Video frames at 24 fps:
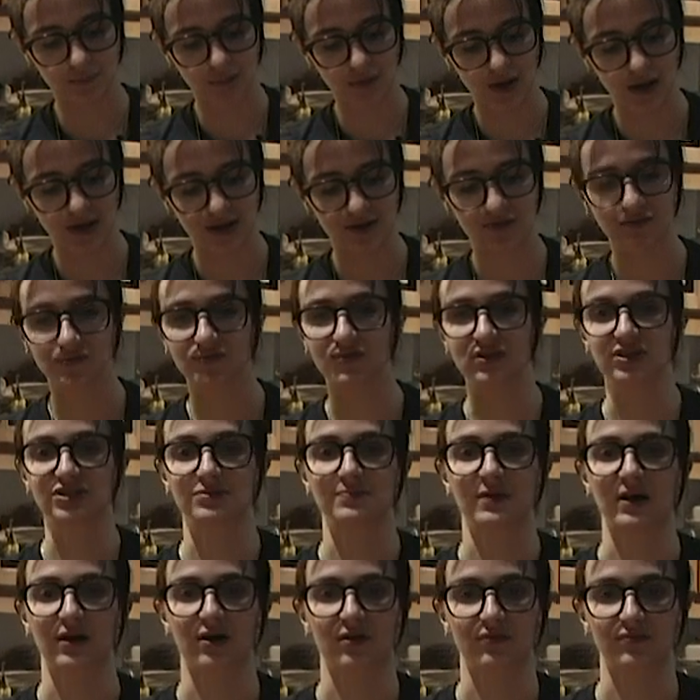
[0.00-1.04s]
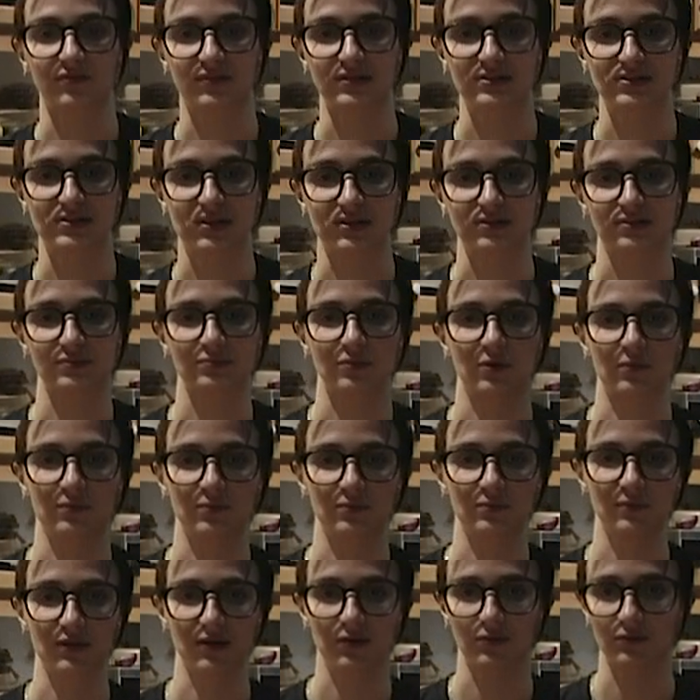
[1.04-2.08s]
I never finish my coffees, that's the
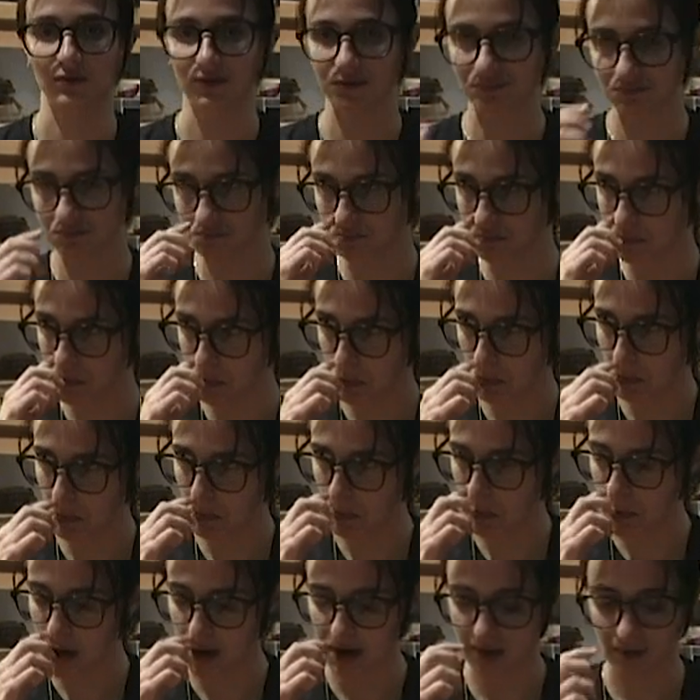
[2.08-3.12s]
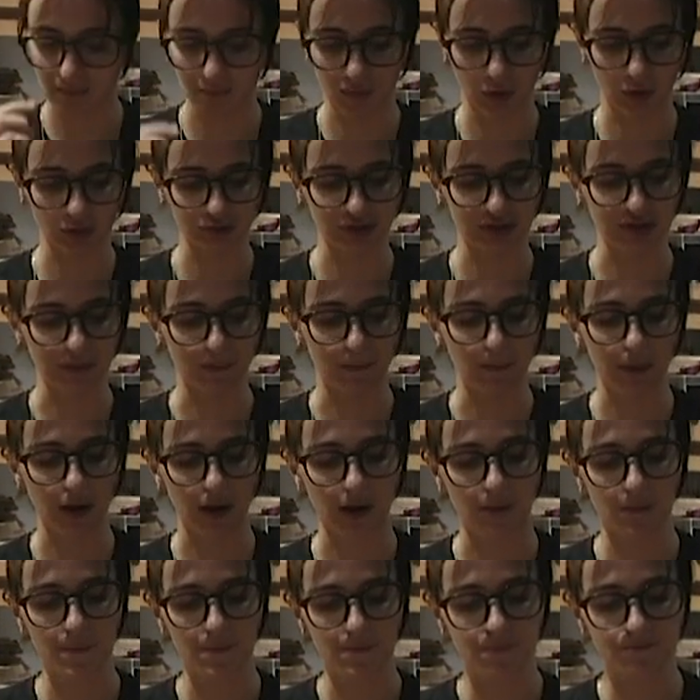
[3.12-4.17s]
problem. They all end up moldy.
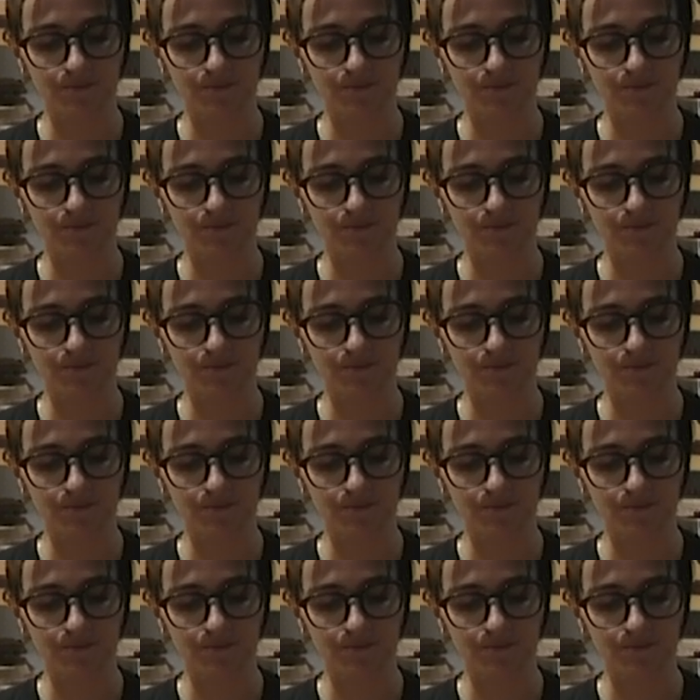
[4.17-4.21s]
But